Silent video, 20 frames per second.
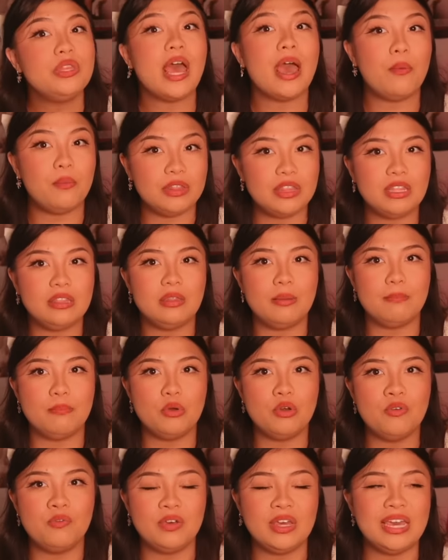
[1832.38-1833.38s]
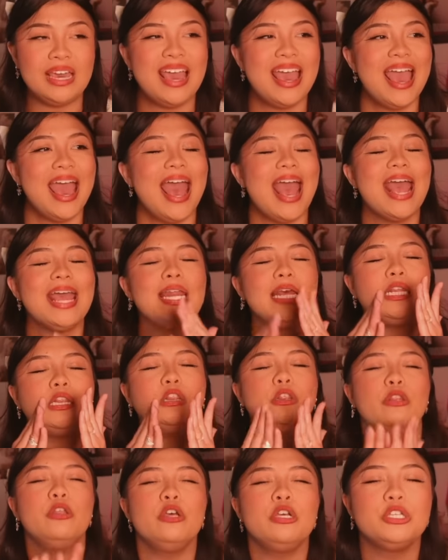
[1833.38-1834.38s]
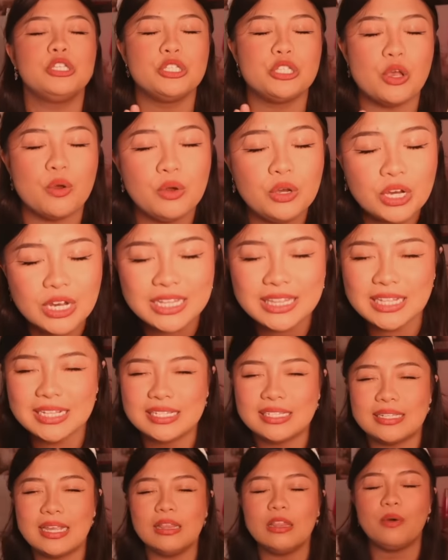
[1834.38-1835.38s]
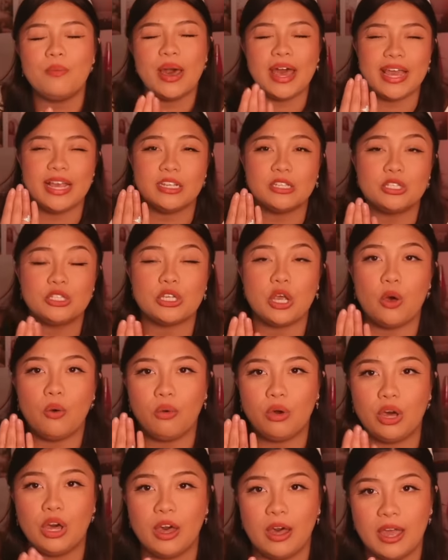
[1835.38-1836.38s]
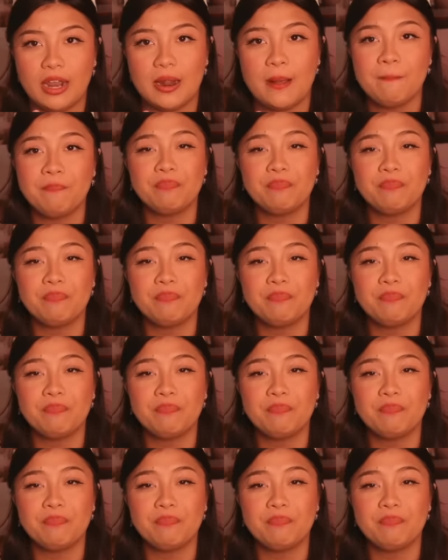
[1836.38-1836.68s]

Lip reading: that within the movie, and it looks so good. The silhouette is so good,